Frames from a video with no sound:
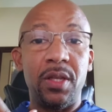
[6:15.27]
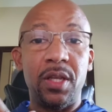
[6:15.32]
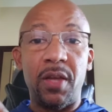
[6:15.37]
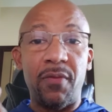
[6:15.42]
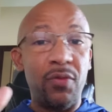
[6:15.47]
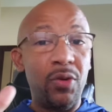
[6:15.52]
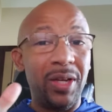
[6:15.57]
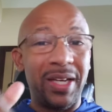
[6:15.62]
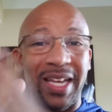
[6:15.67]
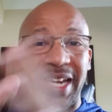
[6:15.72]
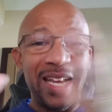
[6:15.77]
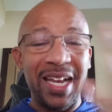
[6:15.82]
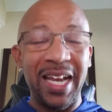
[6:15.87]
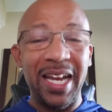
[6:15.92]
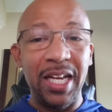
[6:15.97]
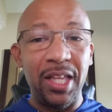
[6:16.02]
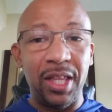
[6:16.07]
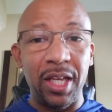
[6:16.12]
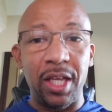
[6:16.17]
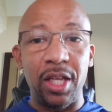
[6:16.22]
If you look at
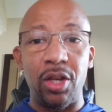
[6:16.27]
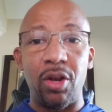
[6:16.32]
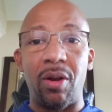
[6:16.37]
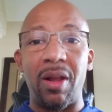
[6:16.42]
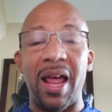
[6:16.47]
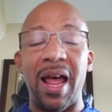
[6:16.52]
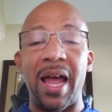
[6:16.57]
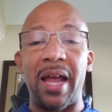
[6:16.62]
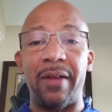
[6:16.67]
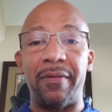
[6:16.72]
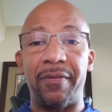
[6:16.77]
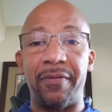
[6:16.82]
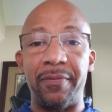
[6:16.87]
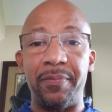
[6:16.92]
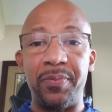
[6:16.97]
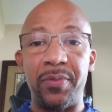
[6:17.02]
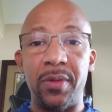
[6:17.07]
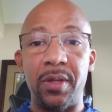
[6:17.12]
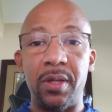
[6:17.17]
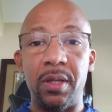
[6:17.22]
anything in your life,
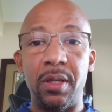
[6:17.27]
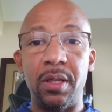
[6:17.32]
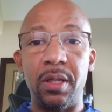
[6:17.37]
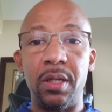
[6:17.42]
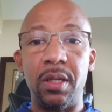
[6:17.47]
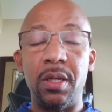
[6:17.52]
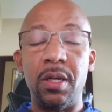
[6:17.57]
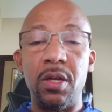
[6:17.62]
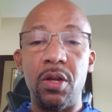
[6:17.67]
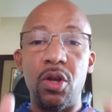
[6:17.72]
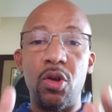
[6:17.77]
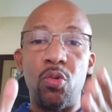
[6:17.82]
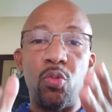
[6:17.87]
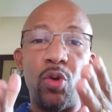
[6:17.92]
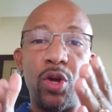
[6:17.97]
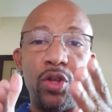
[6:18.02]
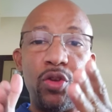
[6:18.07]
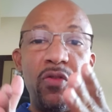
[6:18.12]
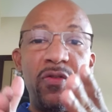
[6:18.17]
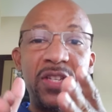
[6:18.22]

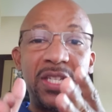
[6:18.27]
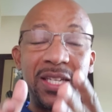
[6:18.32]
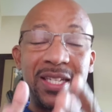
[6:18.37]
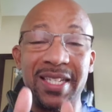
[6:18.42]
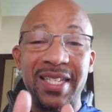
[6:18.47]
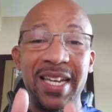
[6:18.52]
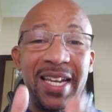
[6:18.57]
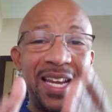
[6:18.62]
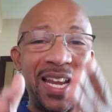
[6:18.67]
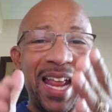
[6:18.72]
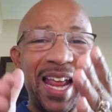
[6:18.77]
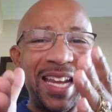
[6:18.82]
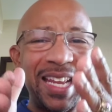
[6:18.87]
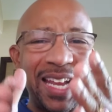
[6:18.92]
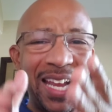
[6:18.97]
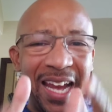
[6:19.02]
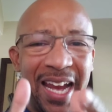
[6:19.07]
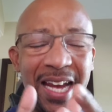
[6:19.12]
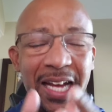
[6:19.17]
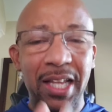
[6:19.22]
when you've succeeded
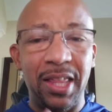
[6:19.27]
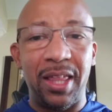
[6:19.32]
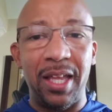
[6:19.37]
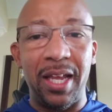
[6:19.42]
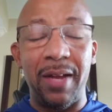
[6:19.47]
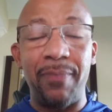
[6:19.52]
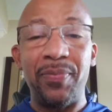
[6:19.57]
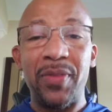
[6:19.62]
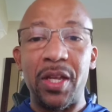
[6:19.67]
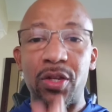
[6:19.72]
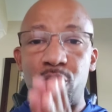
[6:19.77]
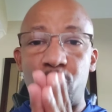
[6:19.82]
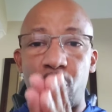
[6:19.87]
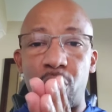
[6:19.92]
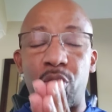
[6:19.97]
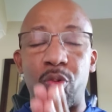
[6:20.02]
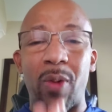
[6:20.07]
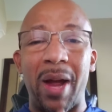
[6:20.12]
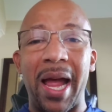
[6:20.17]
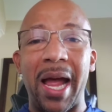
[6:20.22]
at anything that's
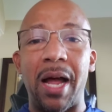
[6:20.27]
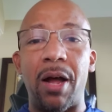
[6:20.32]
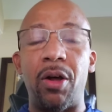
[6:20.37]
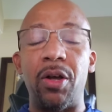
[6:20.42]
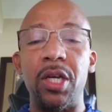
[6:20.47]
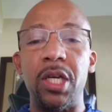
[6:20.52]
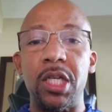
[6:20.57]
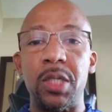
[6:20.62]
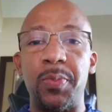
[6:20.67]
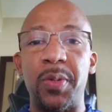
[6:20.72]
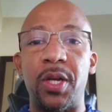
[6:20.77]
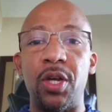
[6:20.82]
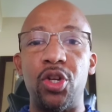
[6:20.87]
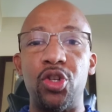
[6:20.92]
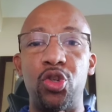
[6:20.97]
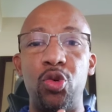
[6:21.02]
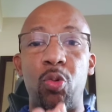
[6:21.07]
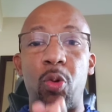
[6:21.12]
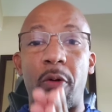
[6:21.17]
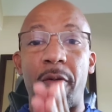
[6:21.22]
worthwhile, it's
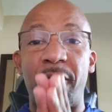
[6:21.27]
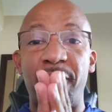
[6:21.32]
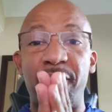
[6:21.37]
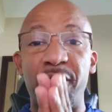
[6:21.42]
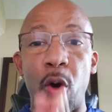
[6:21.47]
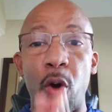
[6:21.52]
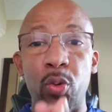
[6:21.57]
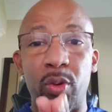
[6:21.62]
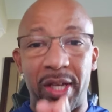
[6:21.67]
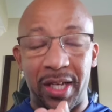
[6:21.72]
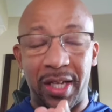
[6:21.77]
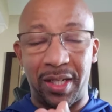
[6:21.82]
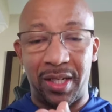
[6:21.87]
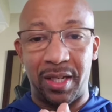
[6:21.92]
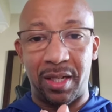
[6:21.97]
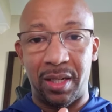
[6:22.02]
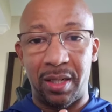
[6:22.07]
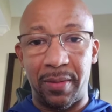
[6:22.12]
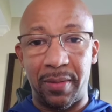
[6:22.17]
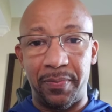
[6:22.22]
because you were
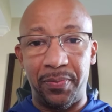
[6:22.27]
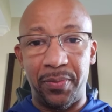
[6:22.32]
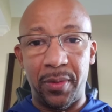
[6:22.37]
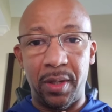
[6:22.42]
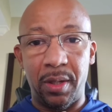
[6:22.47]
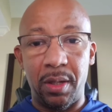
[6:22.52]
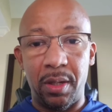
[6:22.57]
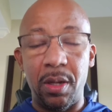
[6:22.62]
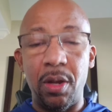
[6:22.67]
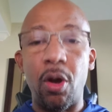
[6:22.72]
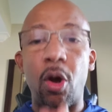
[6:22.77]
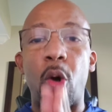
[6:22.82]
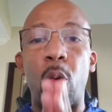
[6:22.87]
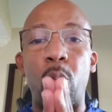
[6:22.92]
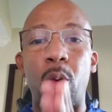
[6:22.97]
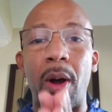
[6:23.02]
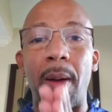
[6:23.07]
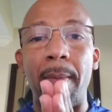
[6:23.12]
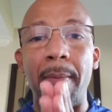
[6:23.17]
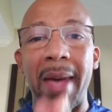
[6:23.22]
focused
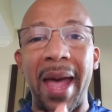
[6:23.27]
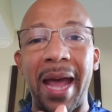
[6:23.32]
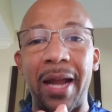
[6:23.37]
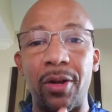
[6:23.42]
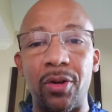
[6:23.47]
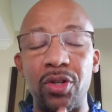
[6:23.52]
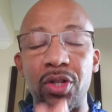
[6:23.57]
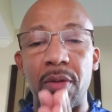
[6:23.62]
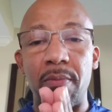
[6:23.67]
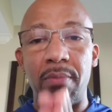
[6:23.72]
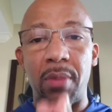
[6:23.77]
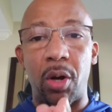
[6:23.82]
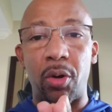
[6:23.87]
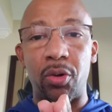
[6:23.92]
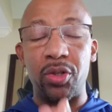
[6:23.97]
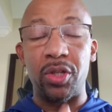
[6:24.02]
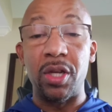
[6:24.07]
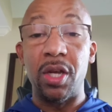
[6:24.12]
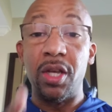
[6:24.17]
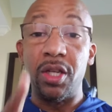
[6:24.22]
on what matters
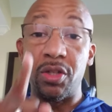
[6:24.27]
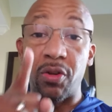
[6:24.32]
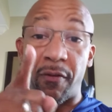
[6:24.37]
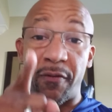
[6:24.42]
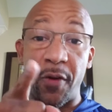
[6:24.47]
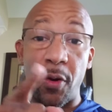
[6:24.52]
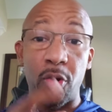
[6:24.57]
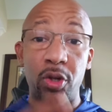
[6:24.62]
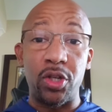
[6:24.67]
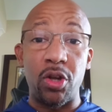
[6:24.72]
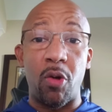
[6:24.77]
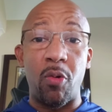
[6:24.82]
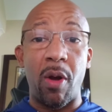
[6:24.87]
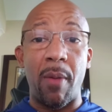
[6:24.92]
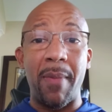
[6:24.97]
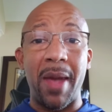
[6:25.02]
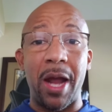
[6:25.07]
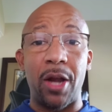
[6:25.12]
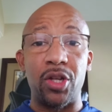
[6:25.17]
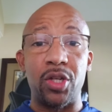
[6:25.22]
most. So focus on
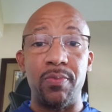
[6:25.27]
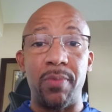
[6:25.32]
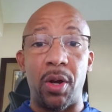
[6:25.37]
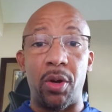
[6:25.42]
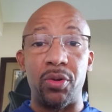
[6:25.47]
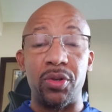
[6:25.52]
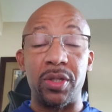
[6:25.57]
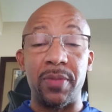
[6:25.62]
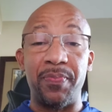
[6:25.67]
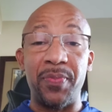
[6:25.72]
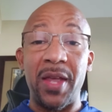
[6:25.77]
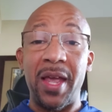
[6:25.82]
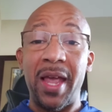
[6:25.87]
what matters most.